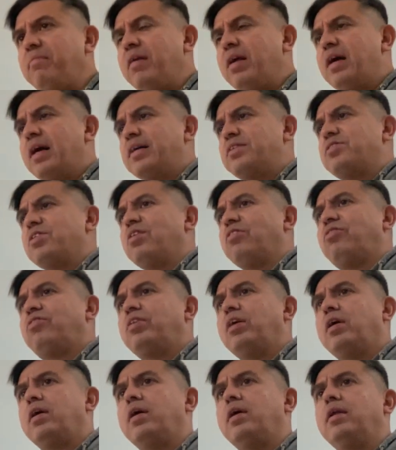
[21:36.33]
I just,
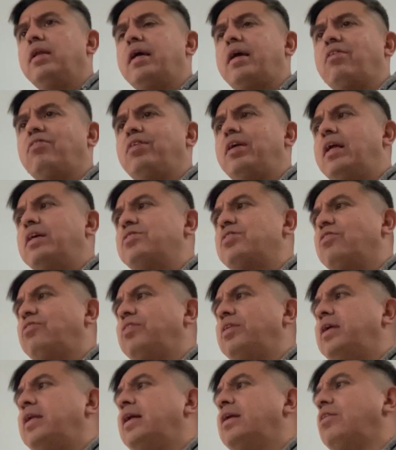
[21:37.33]
like I said, I just
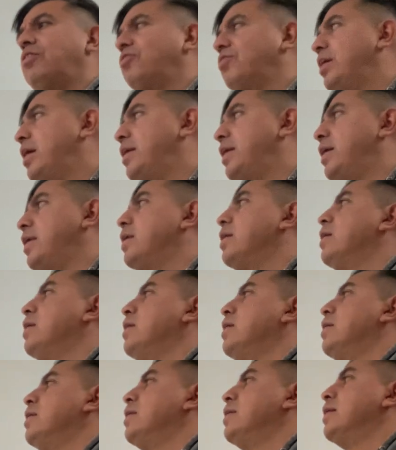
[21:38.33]
didn't understand,
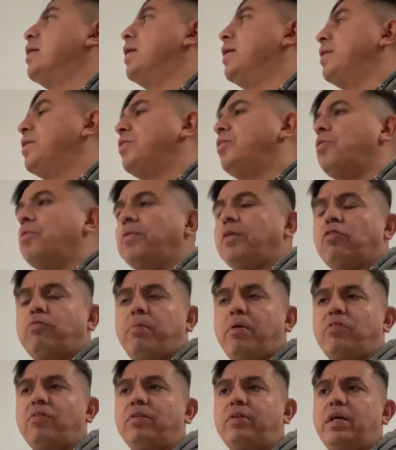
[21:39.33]
and doing this
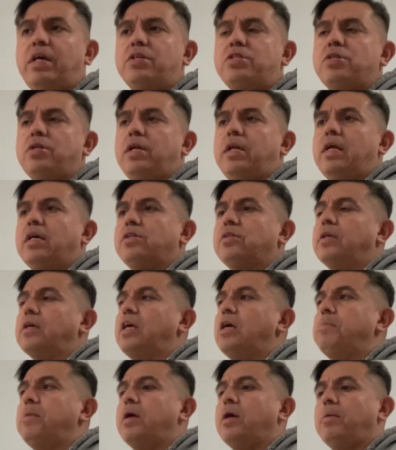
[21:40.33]
presentation, it actually
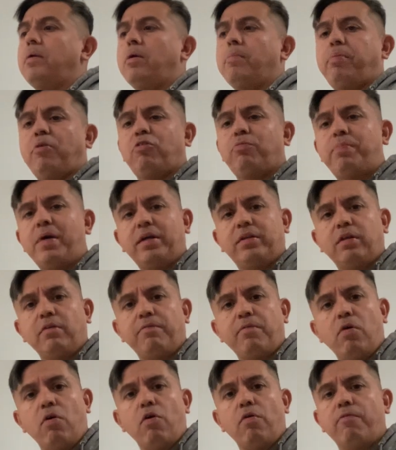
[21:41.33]
gave me a perspective
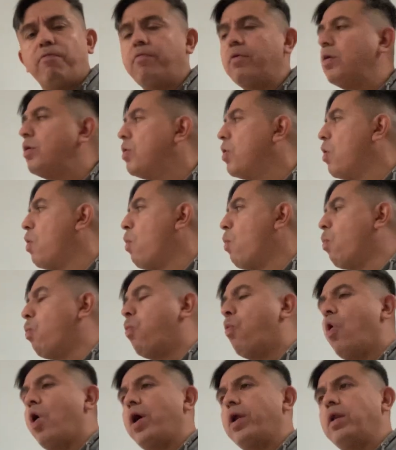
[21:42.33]
of
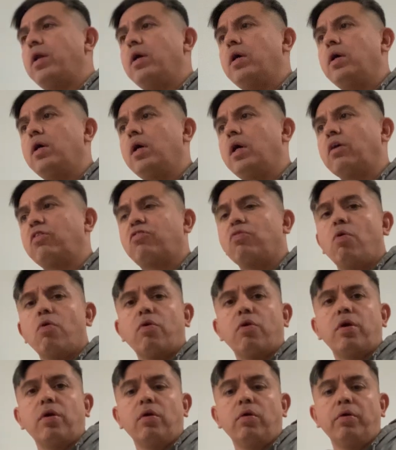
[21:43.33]
what a
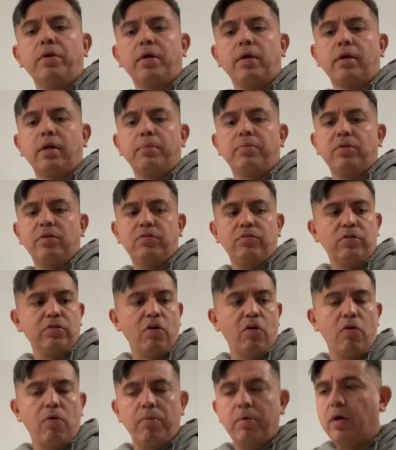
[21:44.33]
solar and lunar eclipse is.
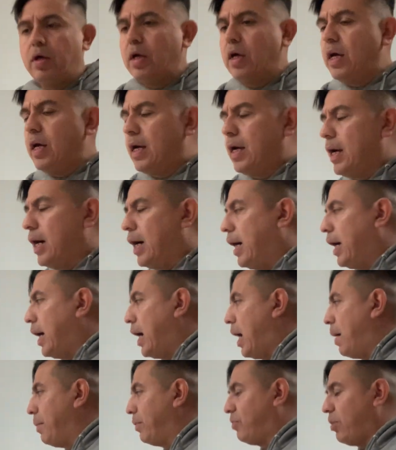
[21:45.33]
So
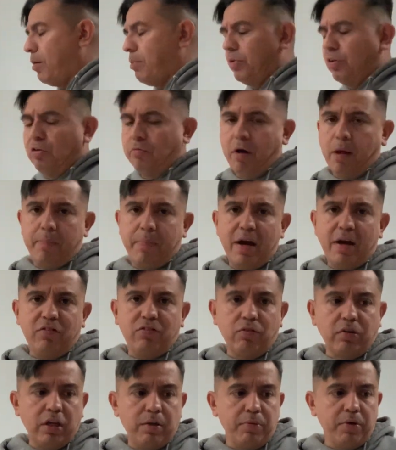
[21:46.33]
I'm gonna try to do my best
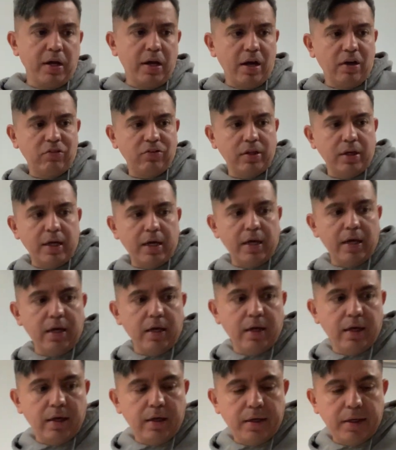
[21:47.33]
to give you guys
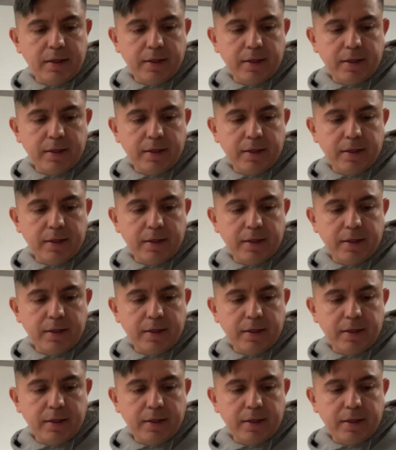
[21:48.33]
a